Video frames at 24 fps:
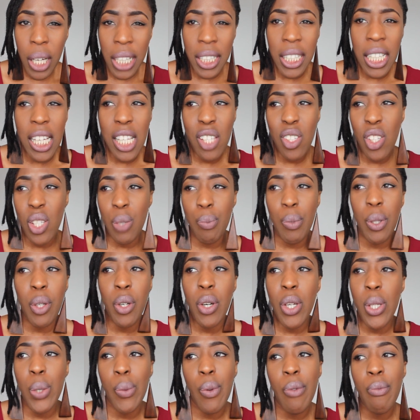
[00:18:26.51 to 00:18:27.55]
I think it's just
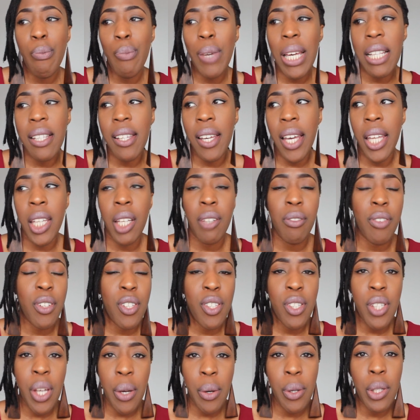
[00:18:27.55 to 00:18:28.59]
because we've been together for
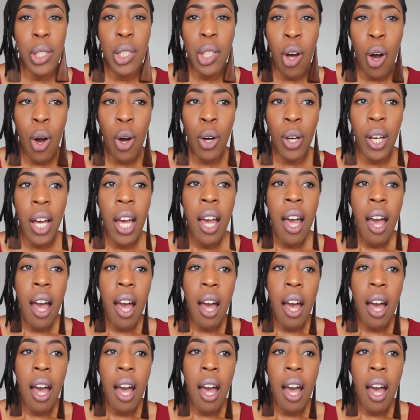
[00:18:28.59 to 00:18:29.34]
so long,